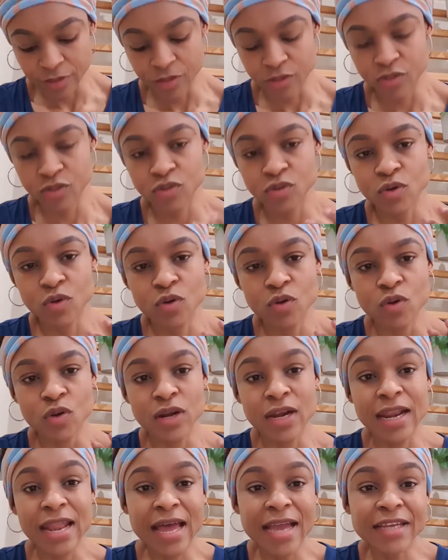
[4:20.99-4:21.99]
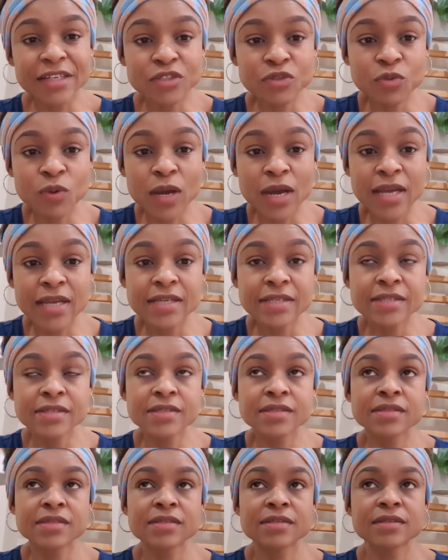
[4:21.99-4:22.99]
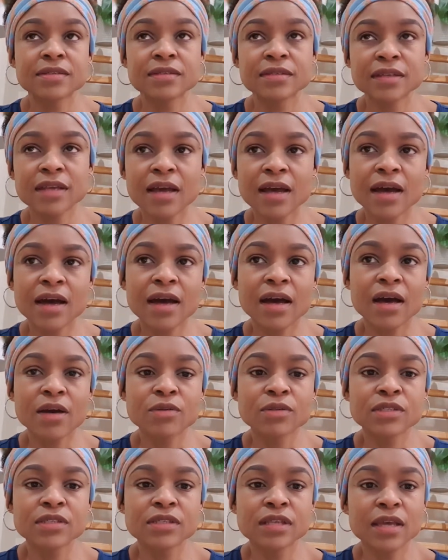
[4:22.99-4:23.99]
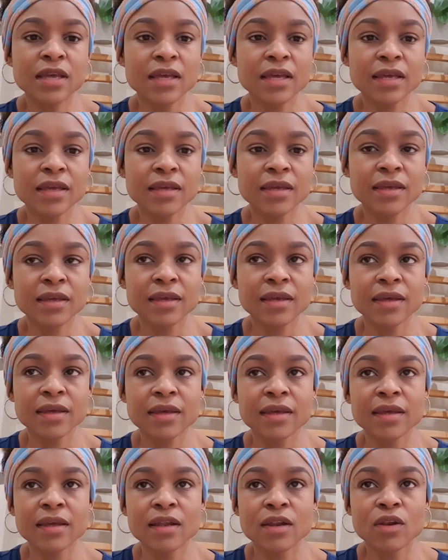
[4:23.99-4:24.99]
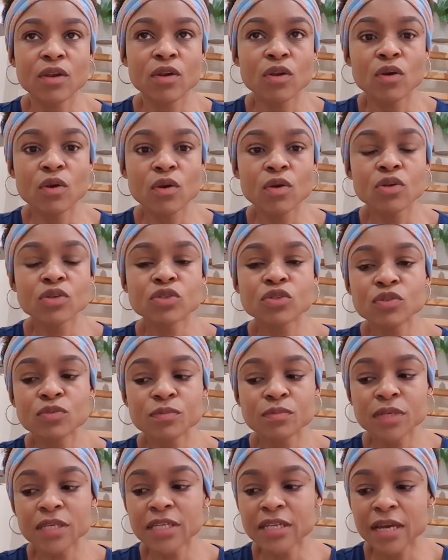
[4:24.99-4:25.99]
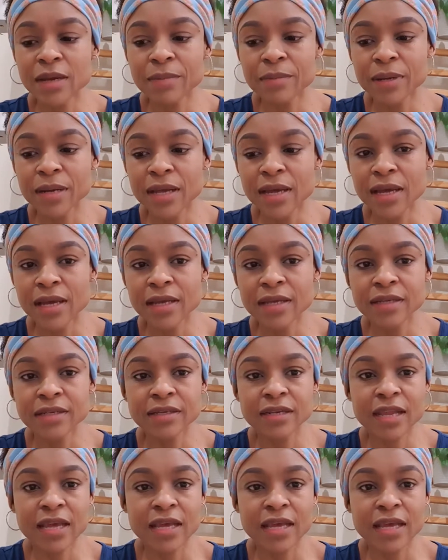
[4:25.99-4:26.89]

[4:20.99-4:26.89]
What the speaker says: So light wise, I would say low to medium light,